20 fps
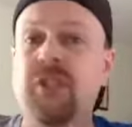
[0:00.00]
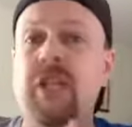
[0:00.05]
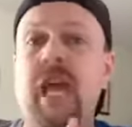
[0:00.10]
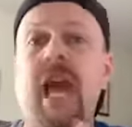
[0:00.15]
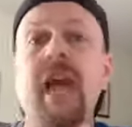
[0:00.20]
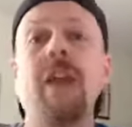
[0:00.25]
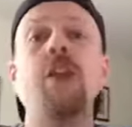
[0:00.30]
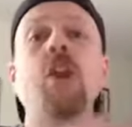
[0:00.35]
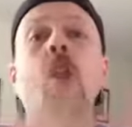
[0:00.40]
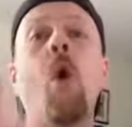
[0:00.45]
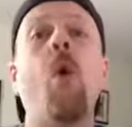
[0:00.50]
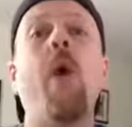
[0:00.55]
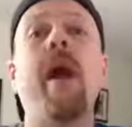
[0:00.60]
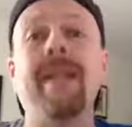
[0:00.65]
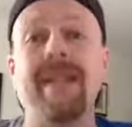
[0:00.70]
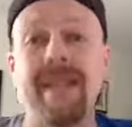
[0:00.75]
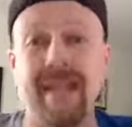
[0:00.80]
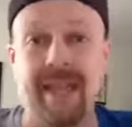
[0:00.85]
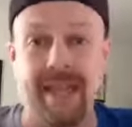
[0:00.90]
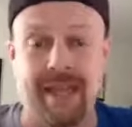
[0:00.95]
had no
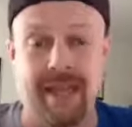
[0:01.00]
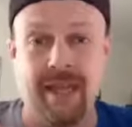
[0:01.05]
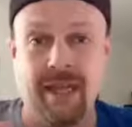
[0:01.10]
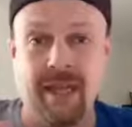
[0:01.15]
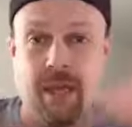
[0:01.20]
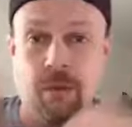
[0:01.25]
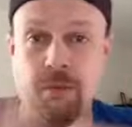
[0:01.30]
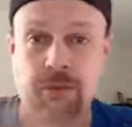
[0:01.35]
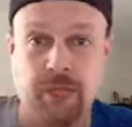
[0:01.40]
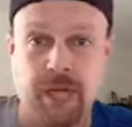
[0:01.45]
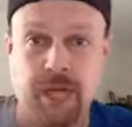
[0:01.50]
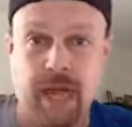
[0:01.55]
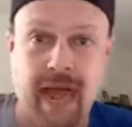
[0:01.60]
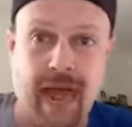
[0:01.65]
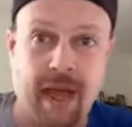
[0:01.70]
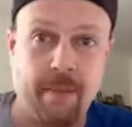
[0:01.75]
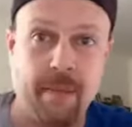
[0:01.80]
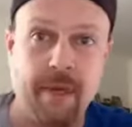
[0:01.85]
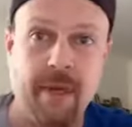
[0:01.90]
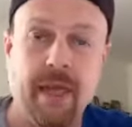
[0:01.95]
idea it was going to
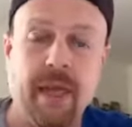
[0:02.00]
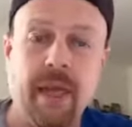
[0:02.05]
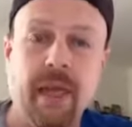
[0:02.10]
happen.